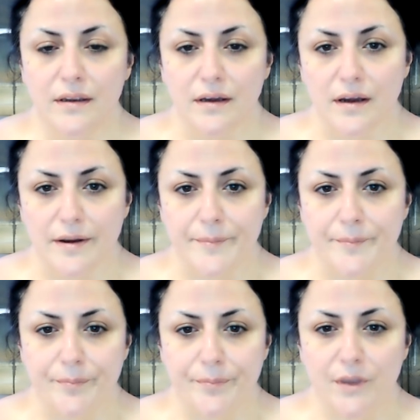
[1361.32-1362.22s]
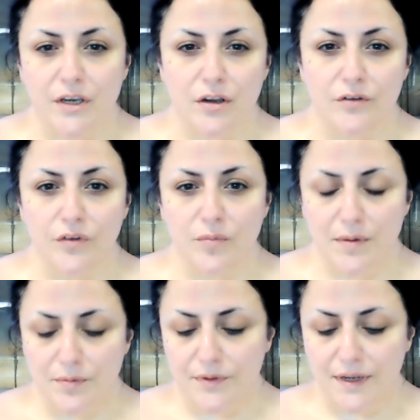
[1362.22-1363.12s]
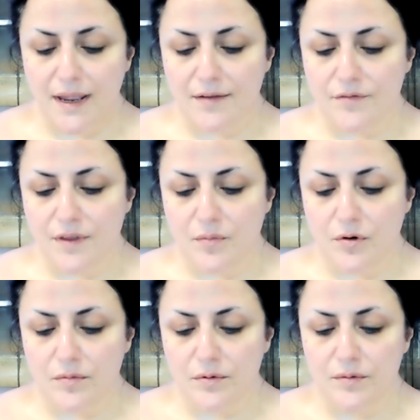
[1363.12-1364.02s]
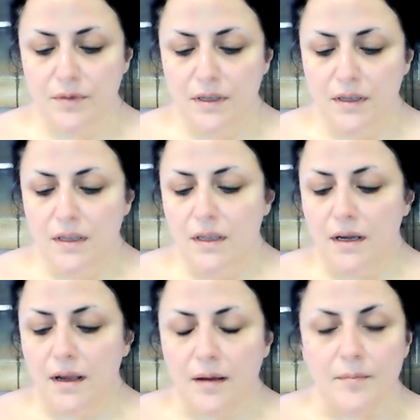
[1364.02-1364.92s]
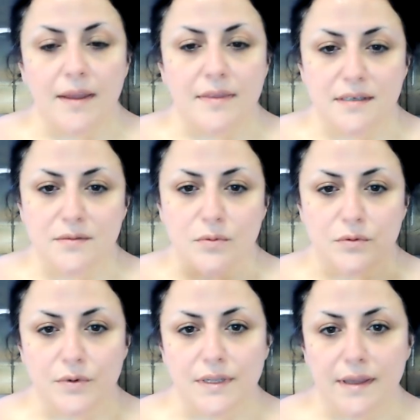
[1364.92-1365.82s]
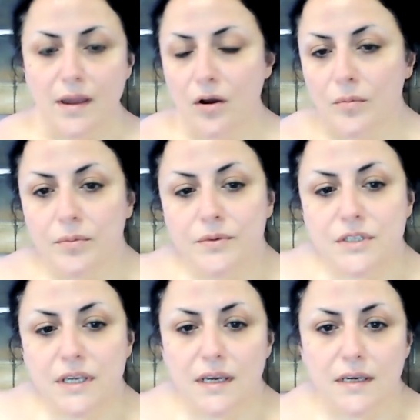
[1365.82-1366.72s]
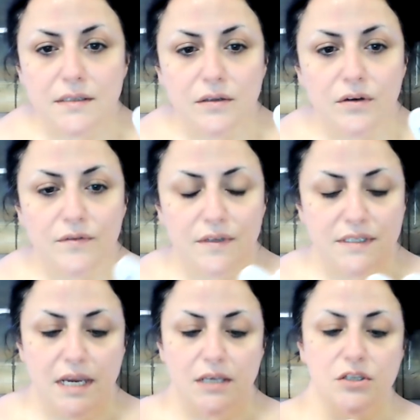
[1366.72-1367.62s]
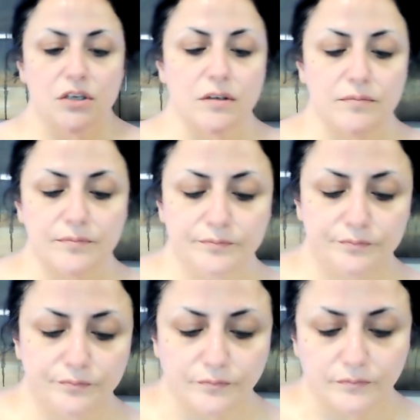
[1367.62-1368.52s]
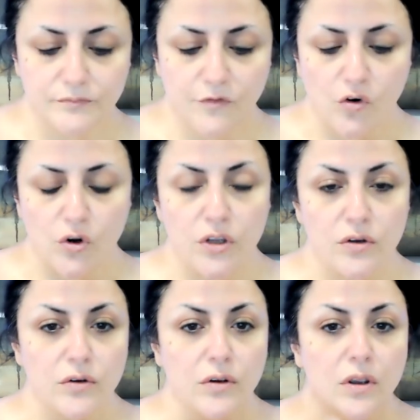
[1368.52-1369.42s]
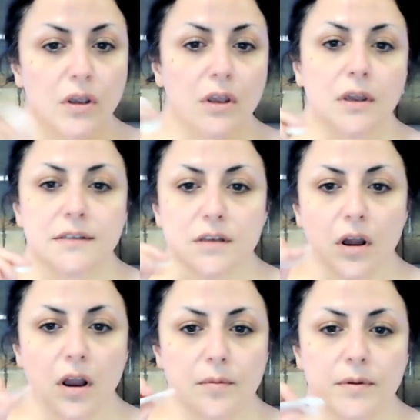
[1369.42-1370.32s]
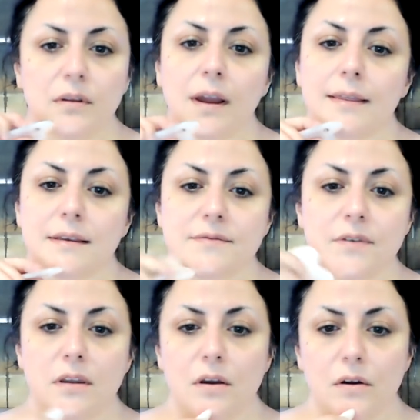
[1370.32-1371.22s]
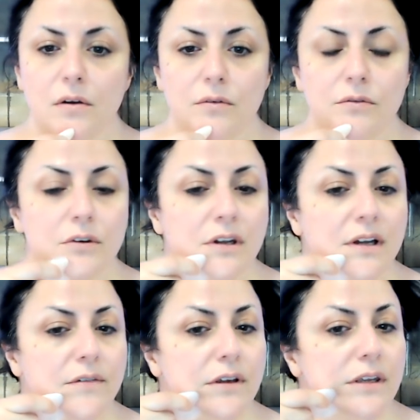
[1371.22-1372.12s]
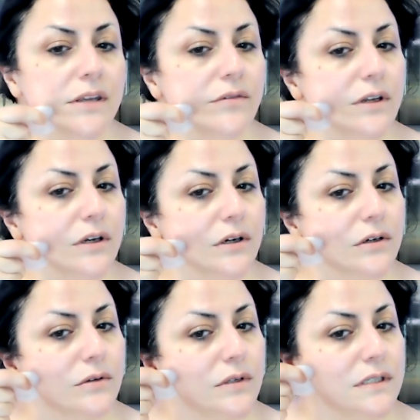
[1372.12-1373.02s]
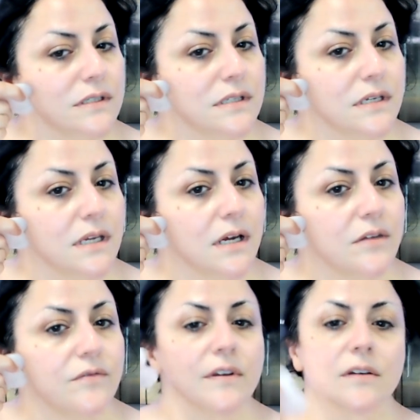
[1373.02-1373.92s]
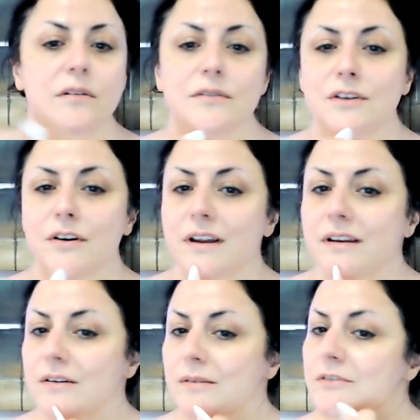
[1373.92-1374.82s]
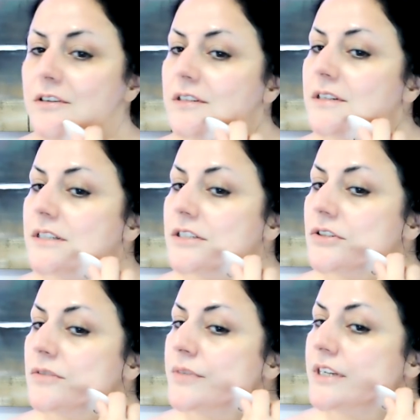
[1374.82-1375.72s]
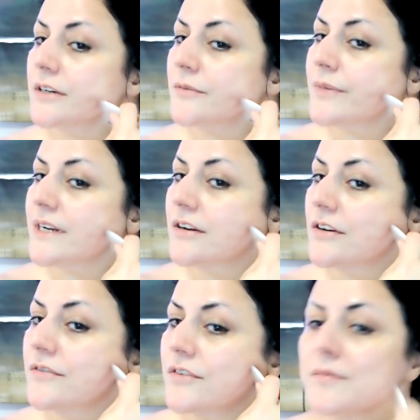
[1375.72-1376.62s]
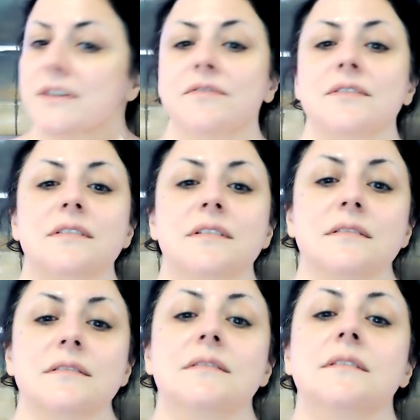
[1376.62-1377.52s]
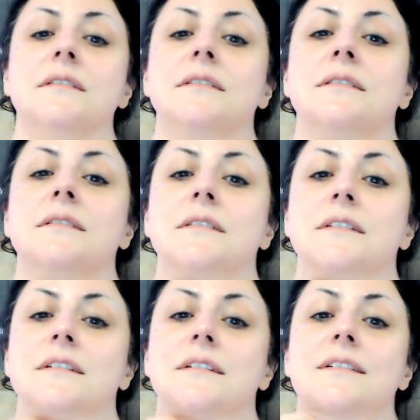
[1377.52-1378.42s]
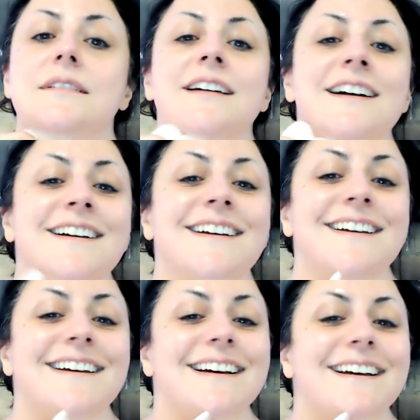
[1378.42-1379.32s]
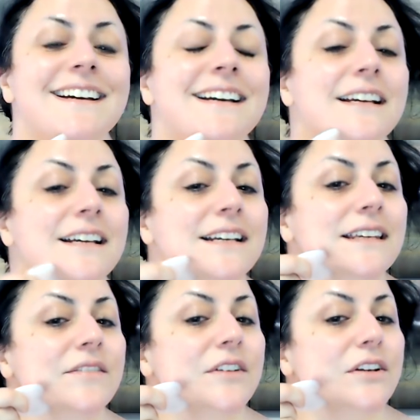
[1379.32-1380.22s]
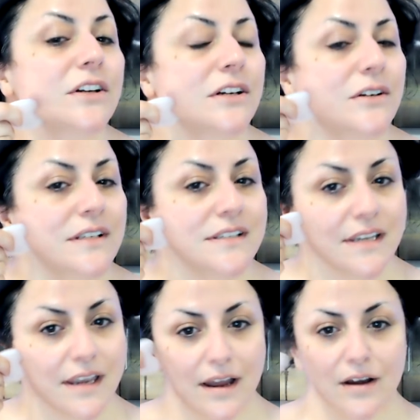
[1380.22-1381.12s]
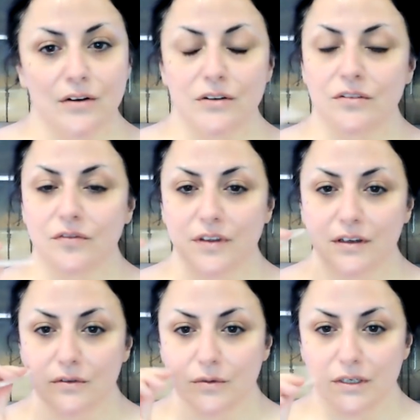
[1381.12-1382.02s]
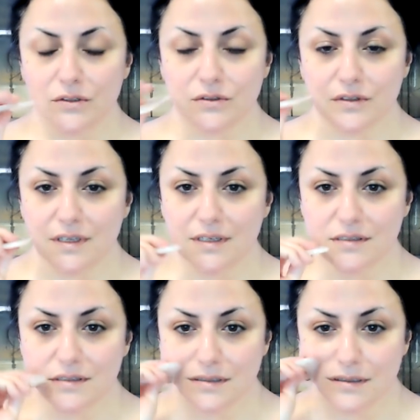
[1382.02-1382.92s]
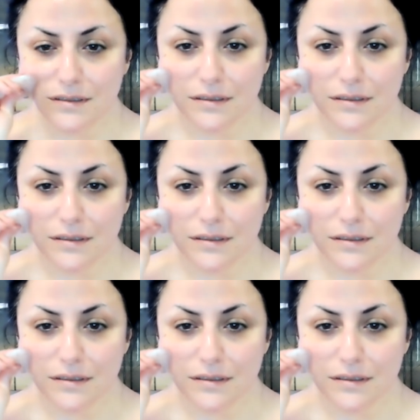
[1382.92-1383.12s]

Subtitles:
I know a few people that have that problem. And this would really help to ease a lot of the tension for you. So I hope you like this video. You know, give it a go and see how you feel. Sorry, I know I shouldn't be going back over it, but it feels so good. Give it a go and see how you feel when you do this.